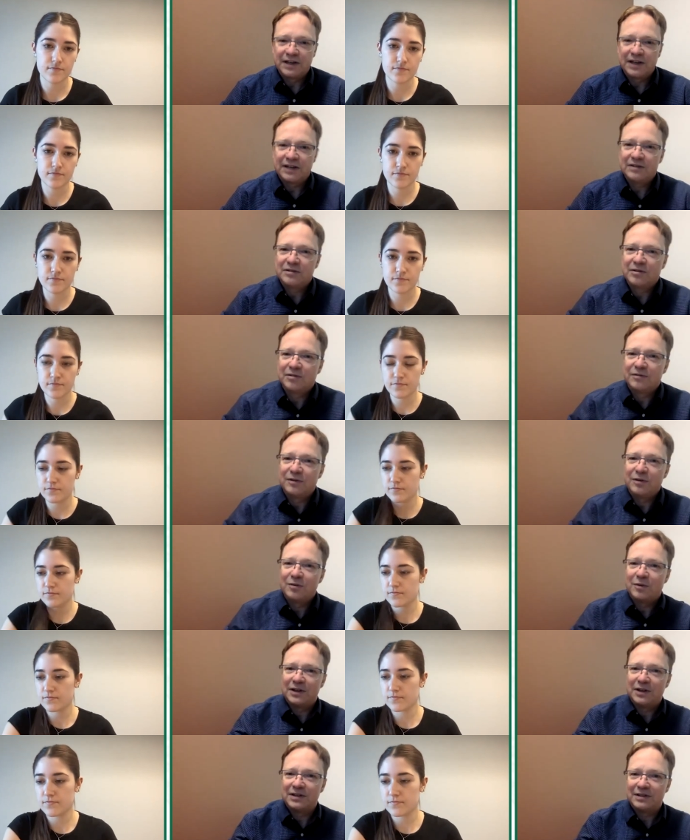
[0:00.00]
Speaker 1: I don't know if you
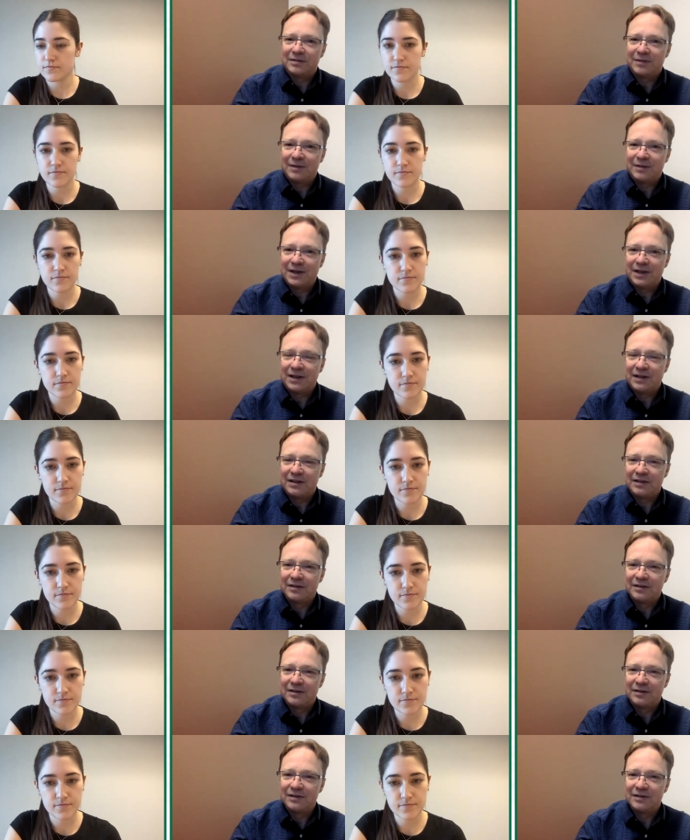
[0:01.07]
want to maybe
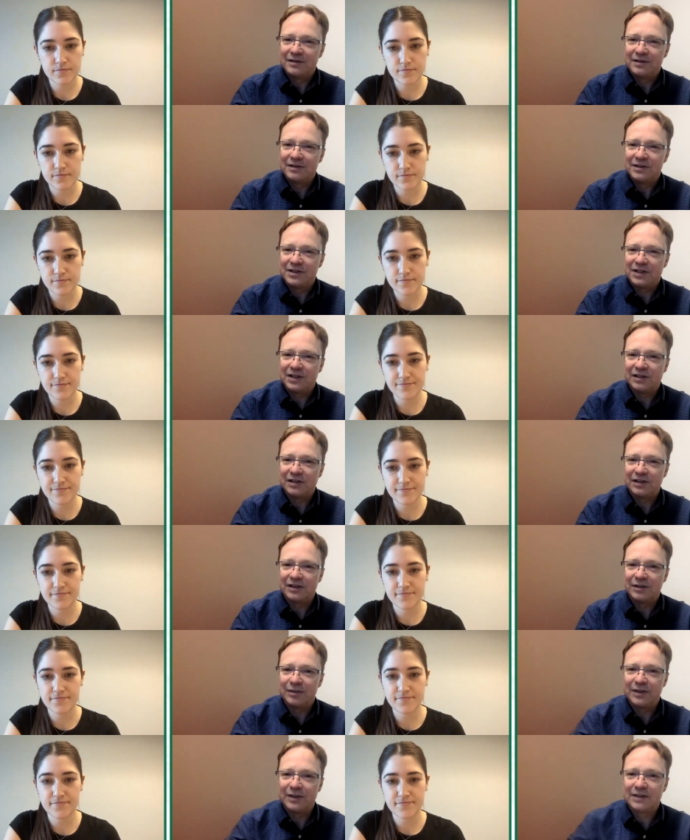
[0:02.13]
share a
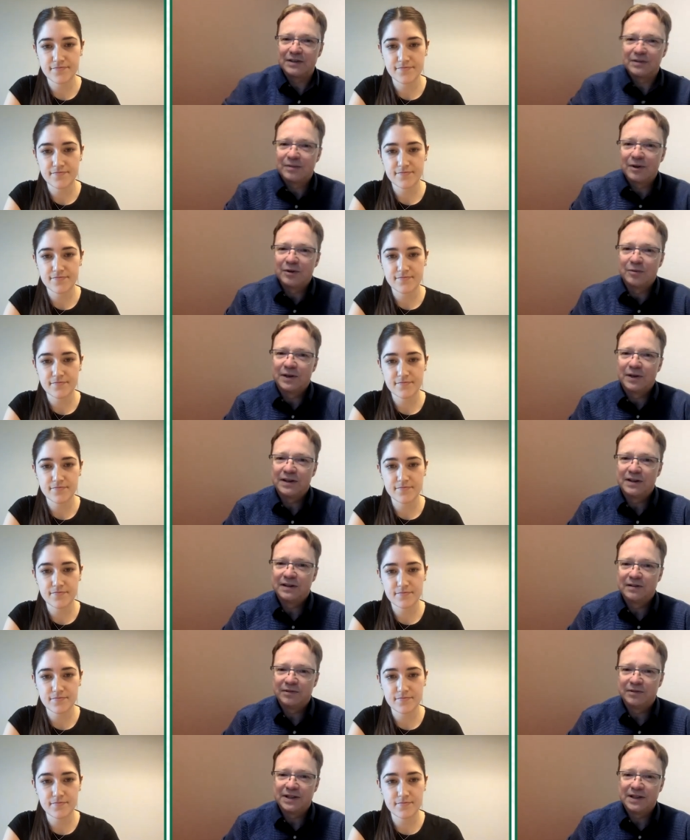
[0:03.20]
little bit about what
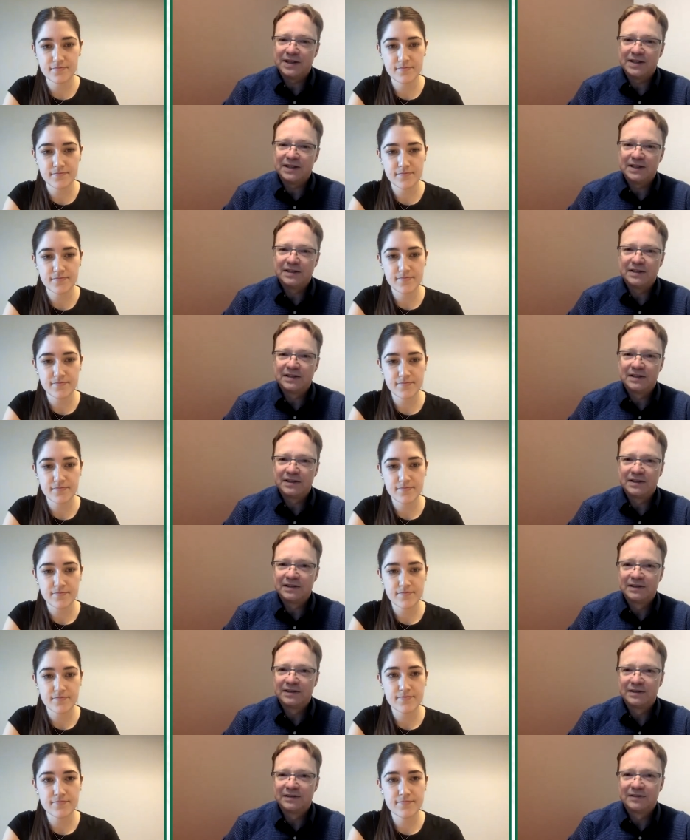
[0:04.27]
what they did.
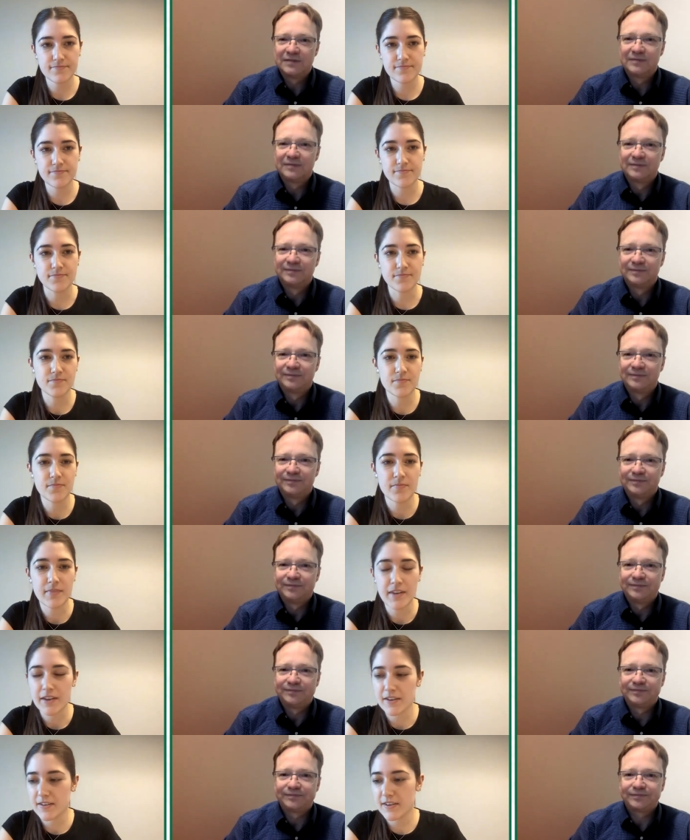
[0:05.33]
Speaker 2: Mm-hmm.
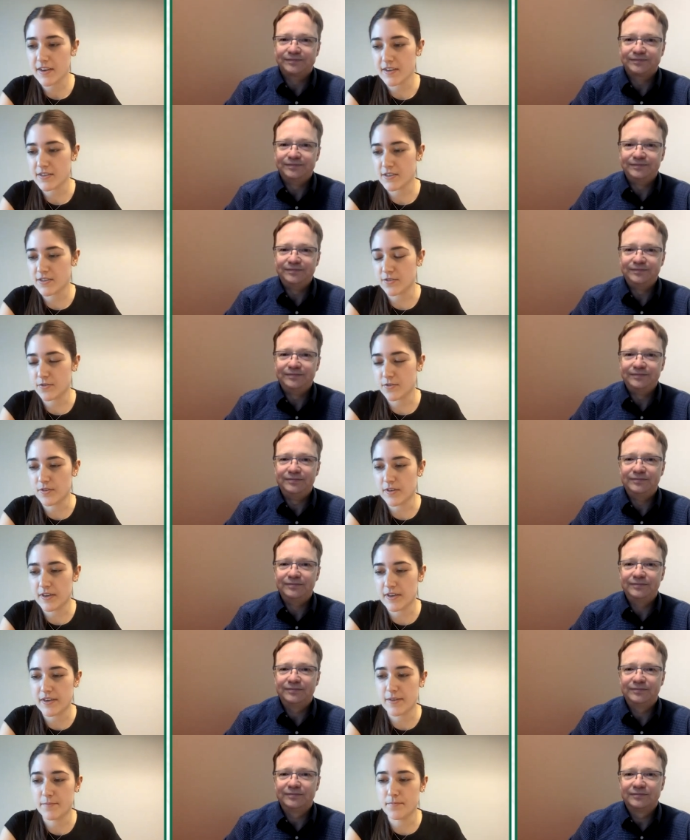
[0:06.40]
Yeah. So
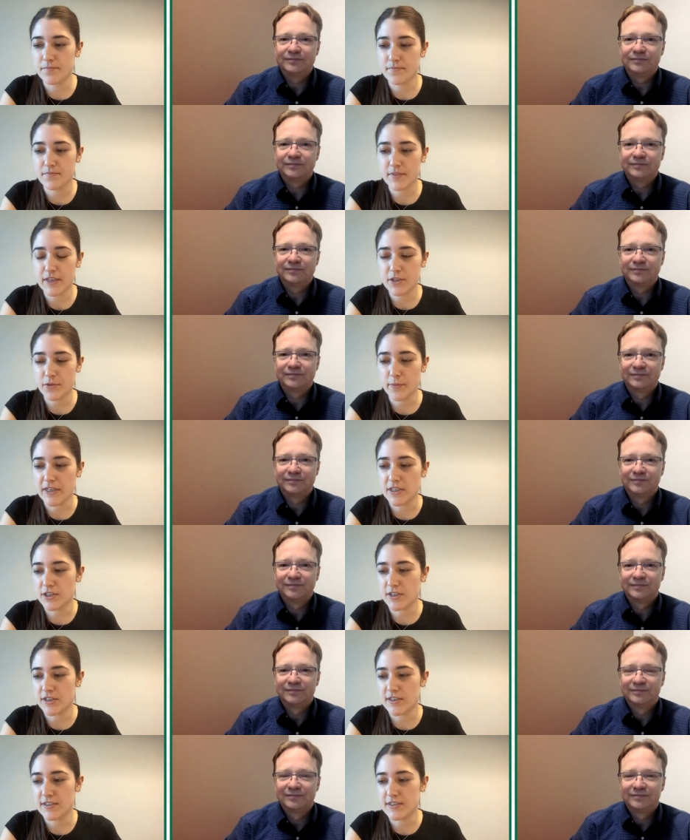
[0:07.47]
um, like you
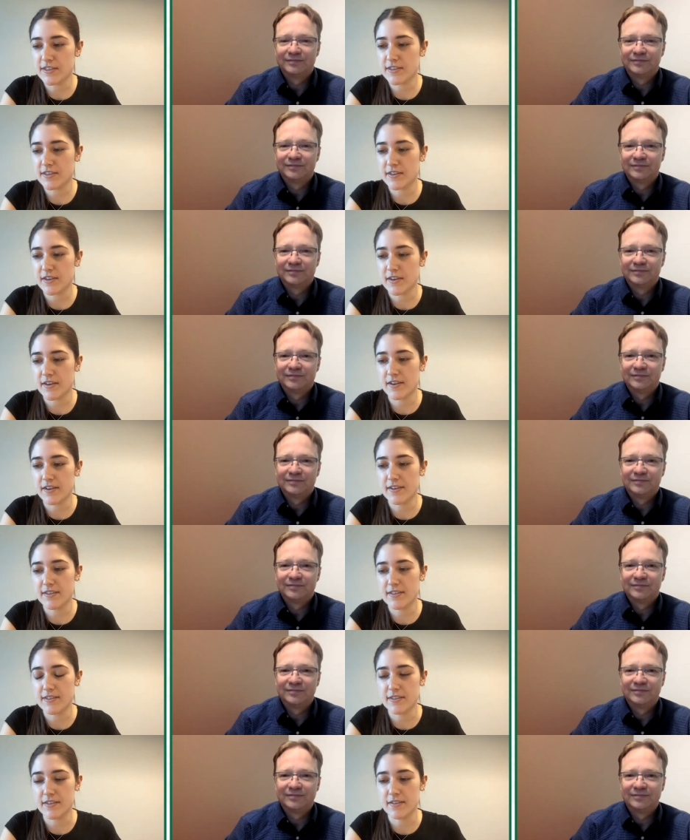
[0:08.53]
mentioned, uh,
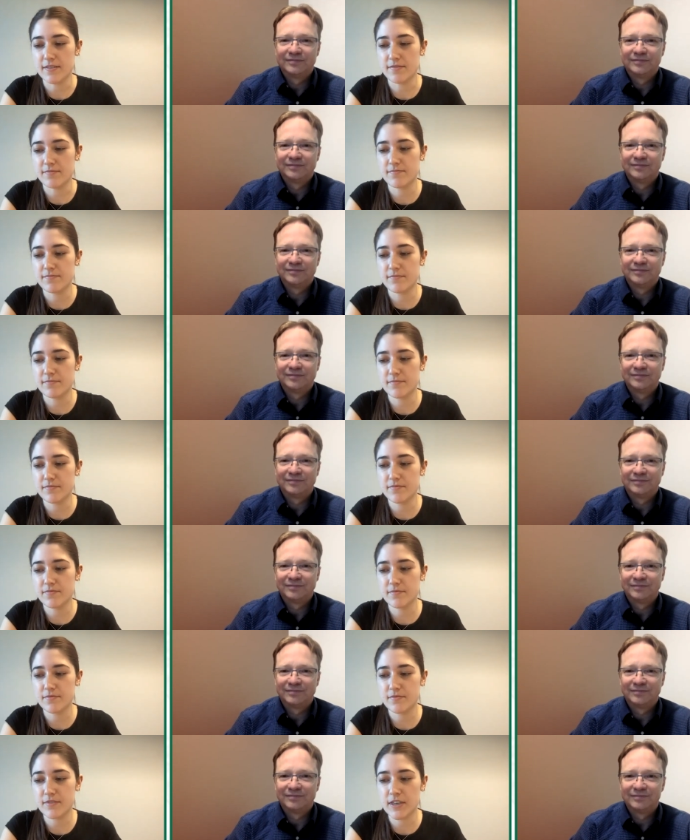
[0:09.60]
it's a
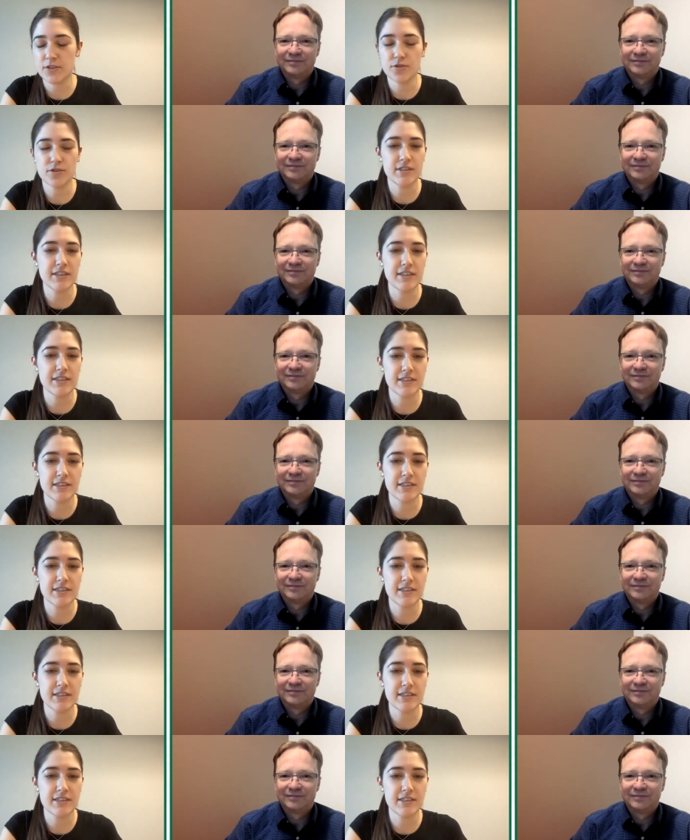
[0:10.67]
interesting